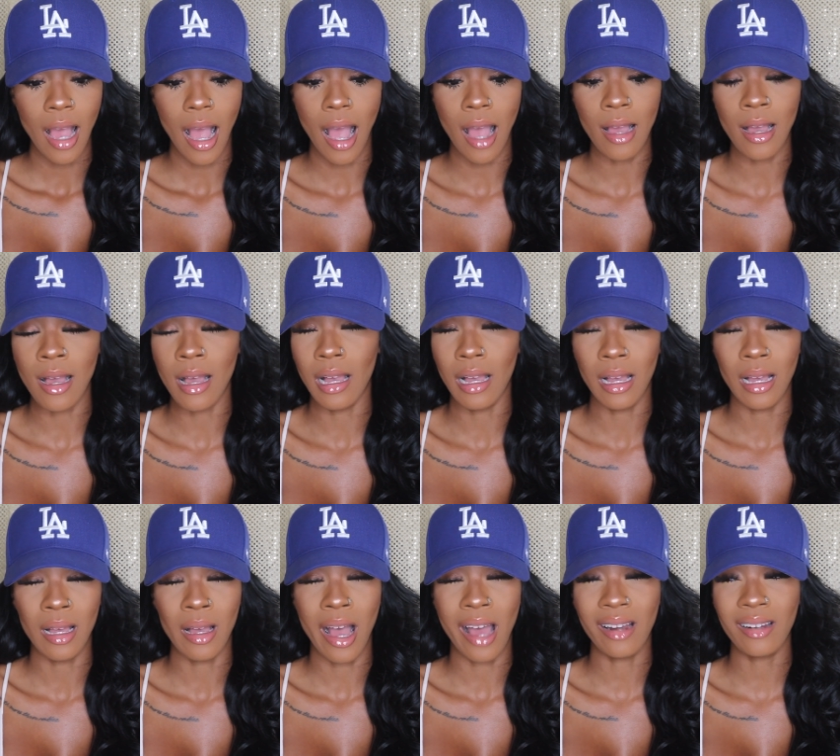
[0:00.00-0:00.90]

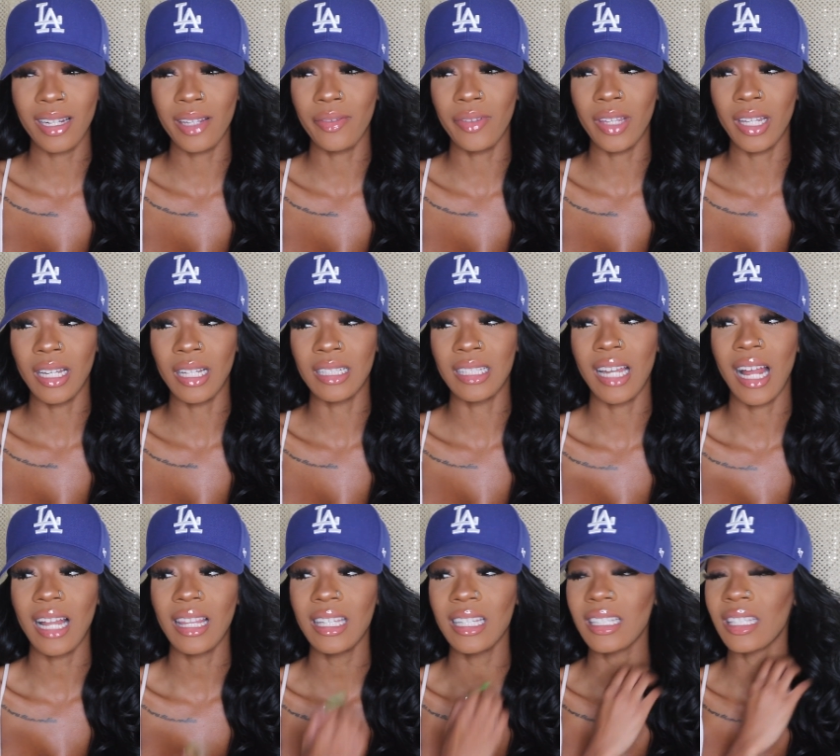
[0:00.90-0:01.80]
uh i don't even did
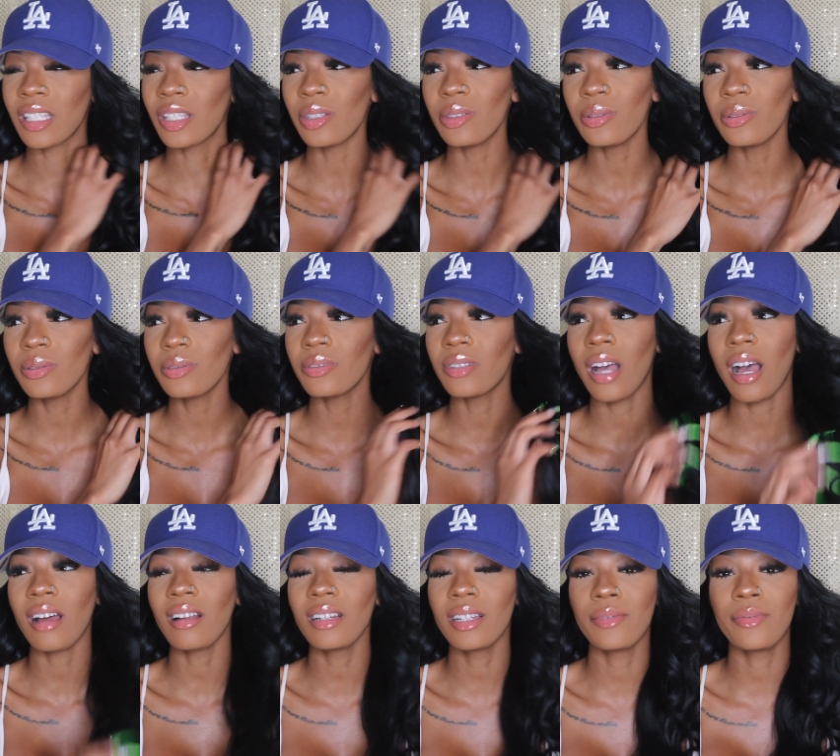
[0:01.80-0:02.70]
i look cute
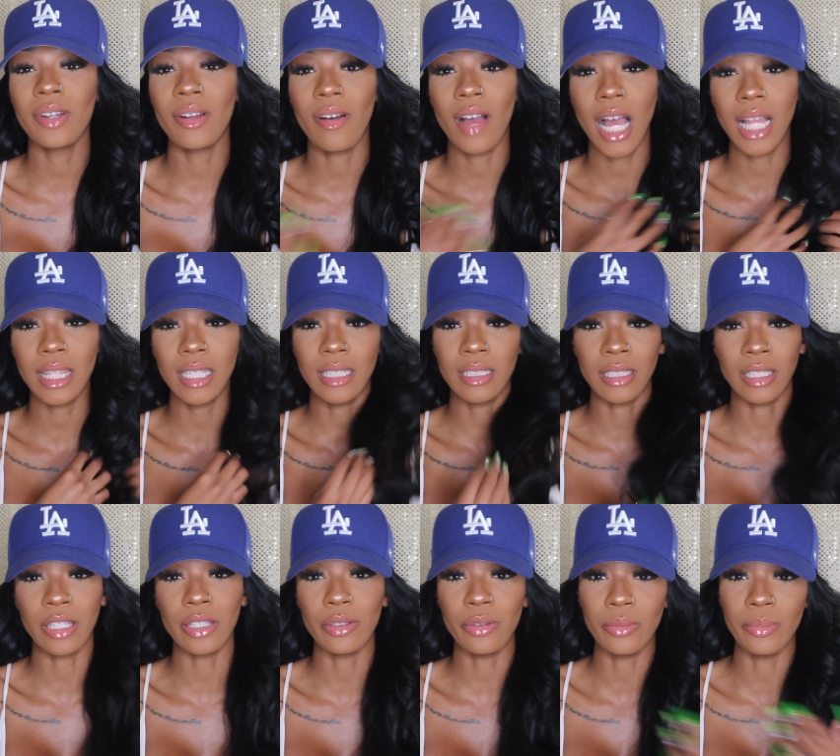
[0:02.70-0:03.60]
i don't even know i looked
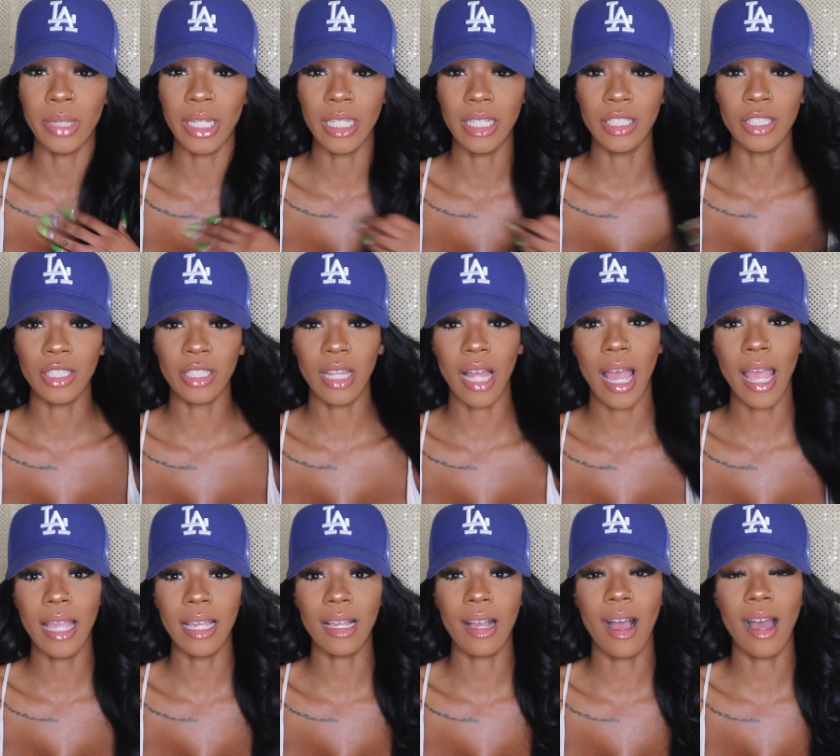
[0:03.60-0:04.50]
cute bitch Bruh.
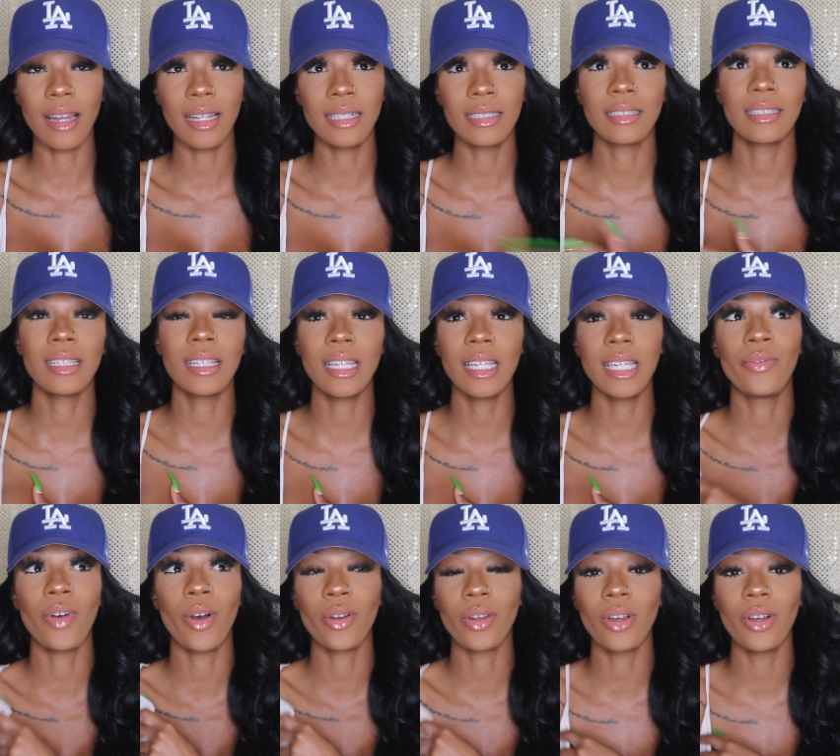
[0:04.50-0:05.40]
like honestly
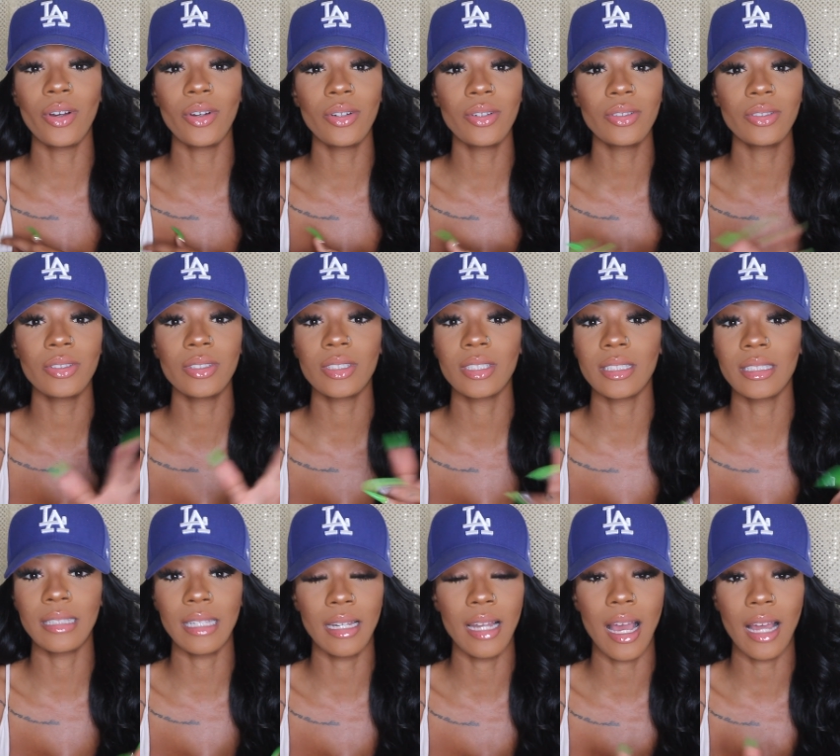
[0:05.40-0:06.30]
photos
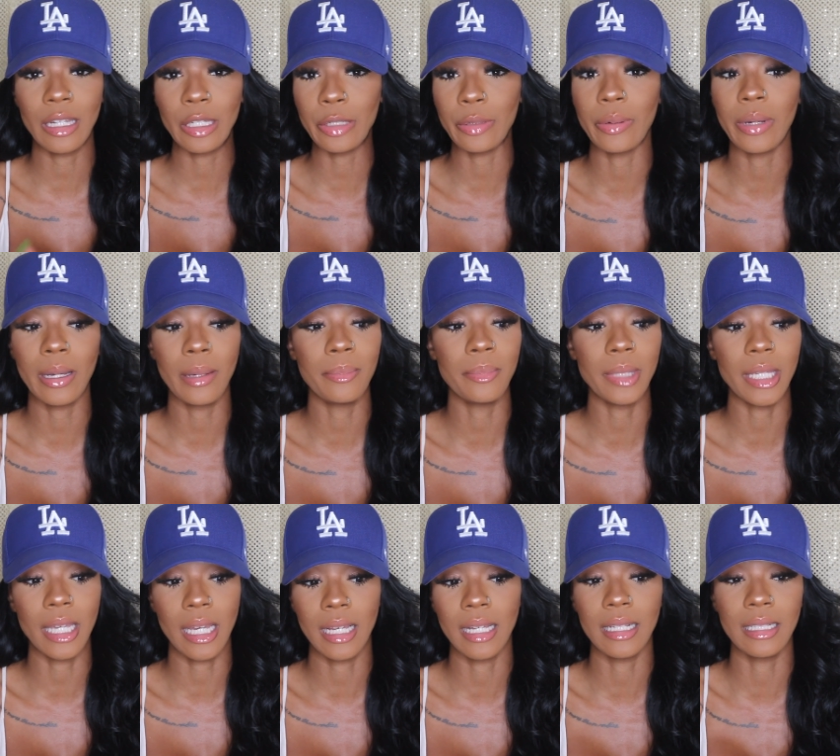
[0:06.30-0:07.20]
did not do them
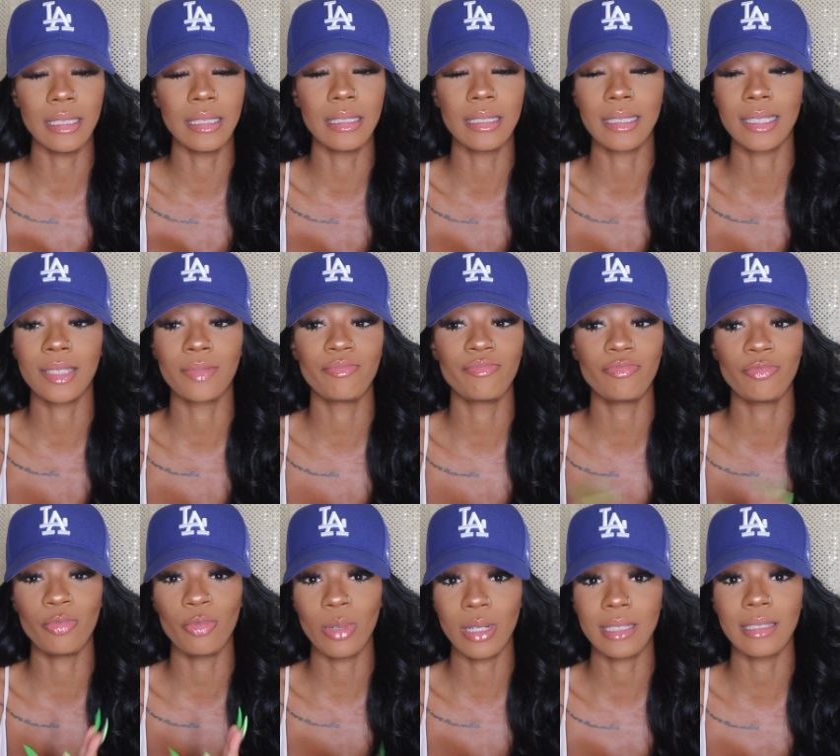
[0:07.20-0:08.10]
because
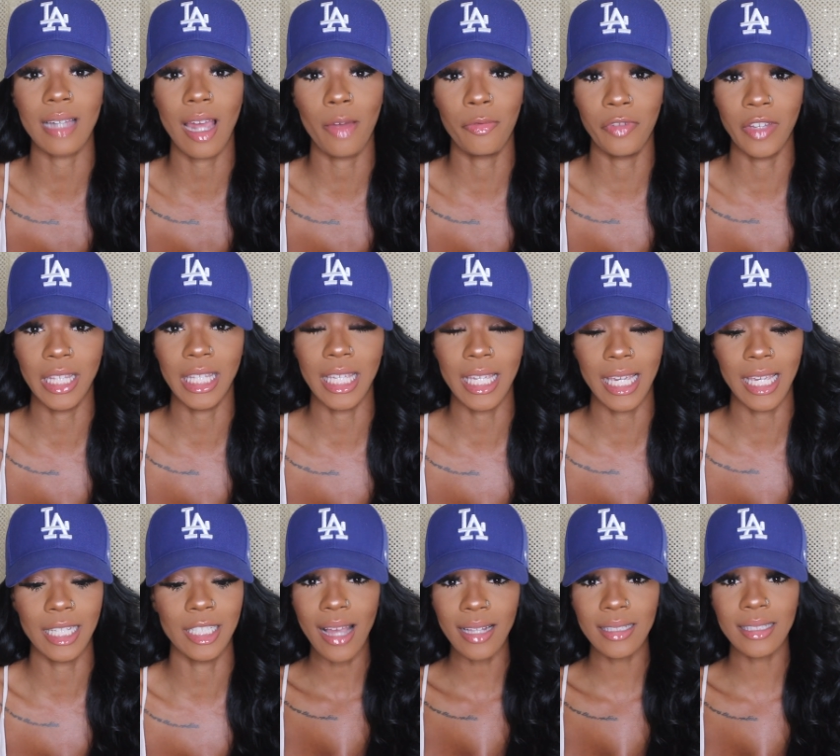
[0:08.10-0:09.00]
was not feeling
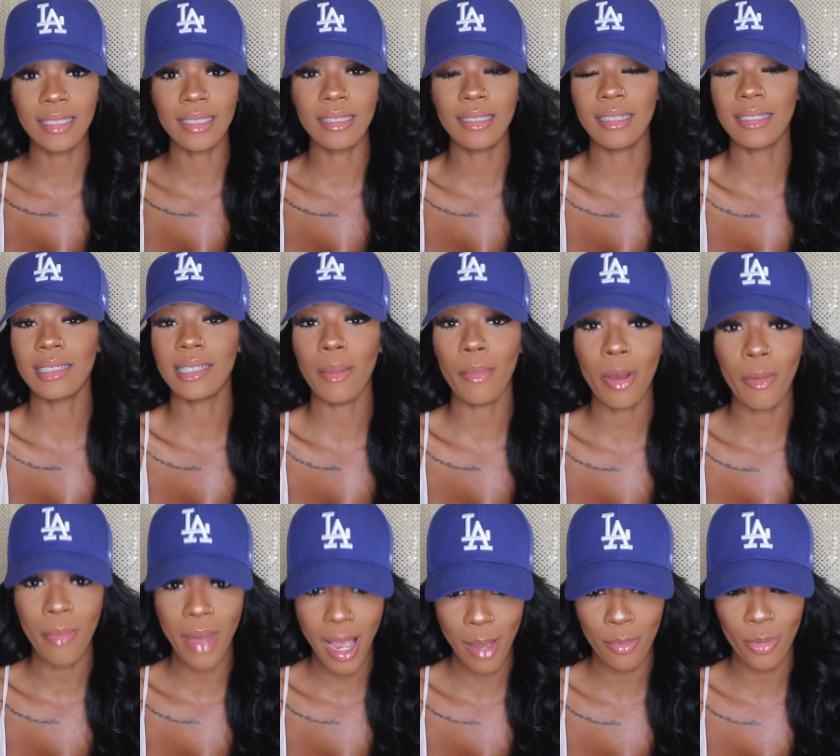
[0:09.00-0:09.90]
it that's to some
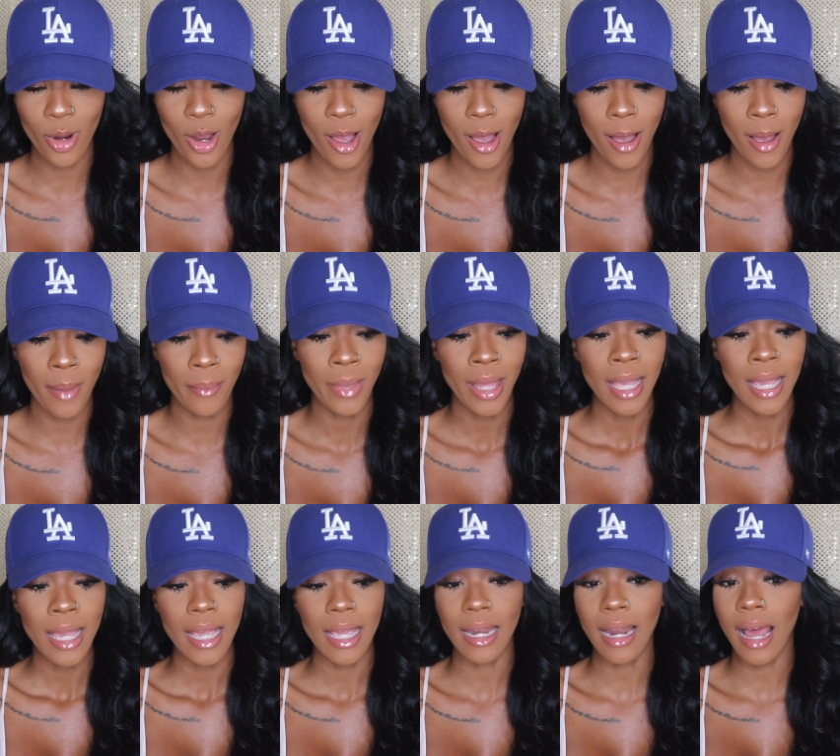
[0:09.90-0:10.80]
of my prom
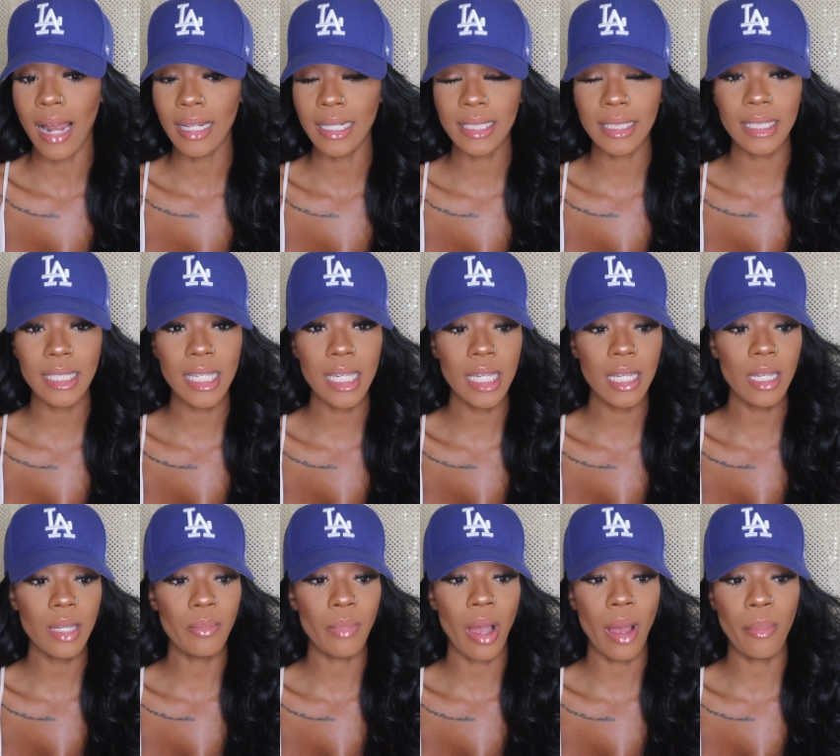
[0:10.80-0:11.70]
and
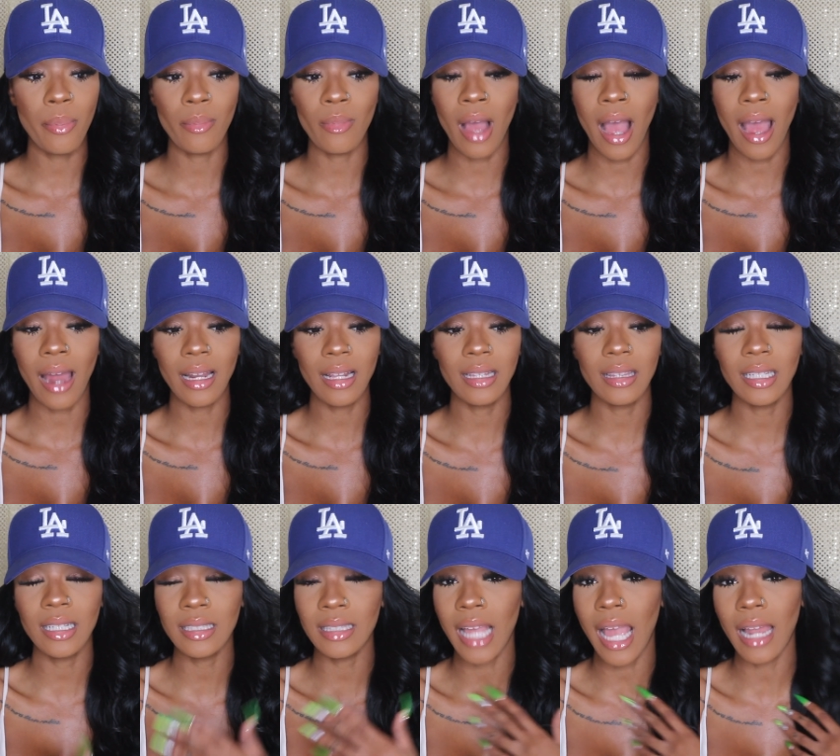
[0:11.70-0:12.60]
honestly my i didn't
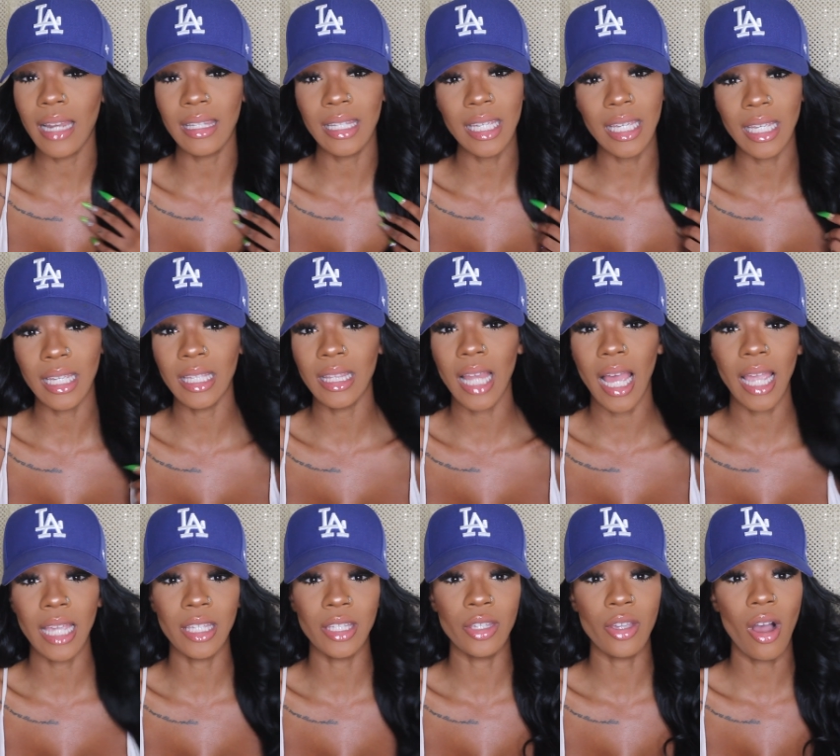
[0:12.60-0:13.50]
look that lit
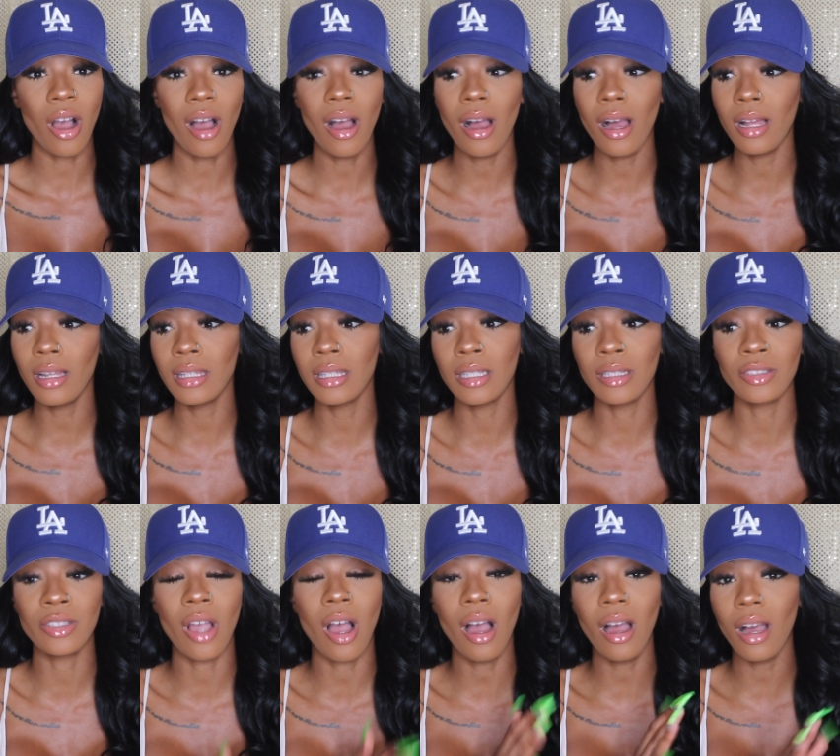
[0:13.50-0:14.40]
like y'all
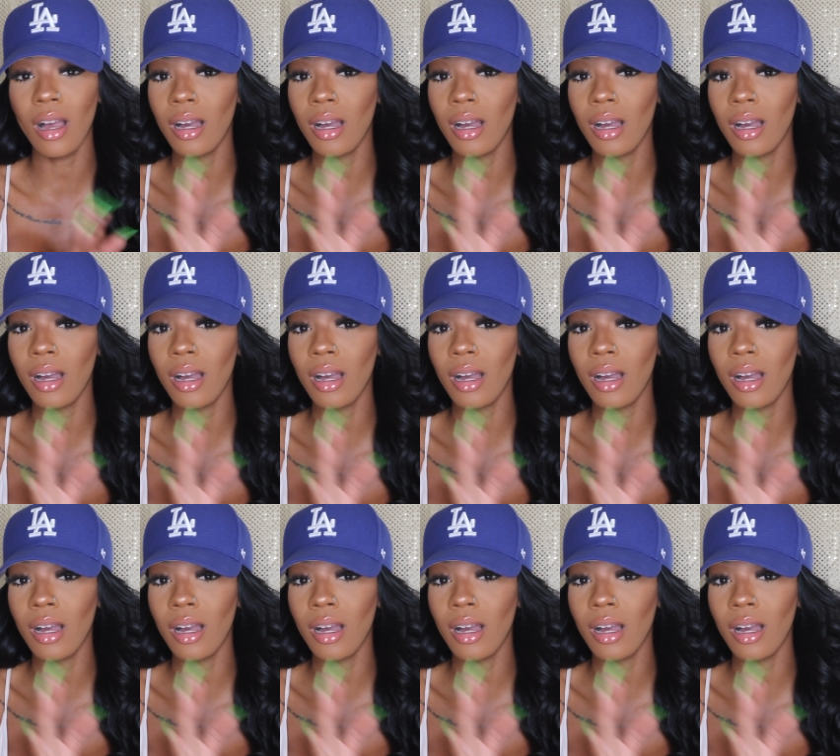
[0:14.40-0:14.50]
y'all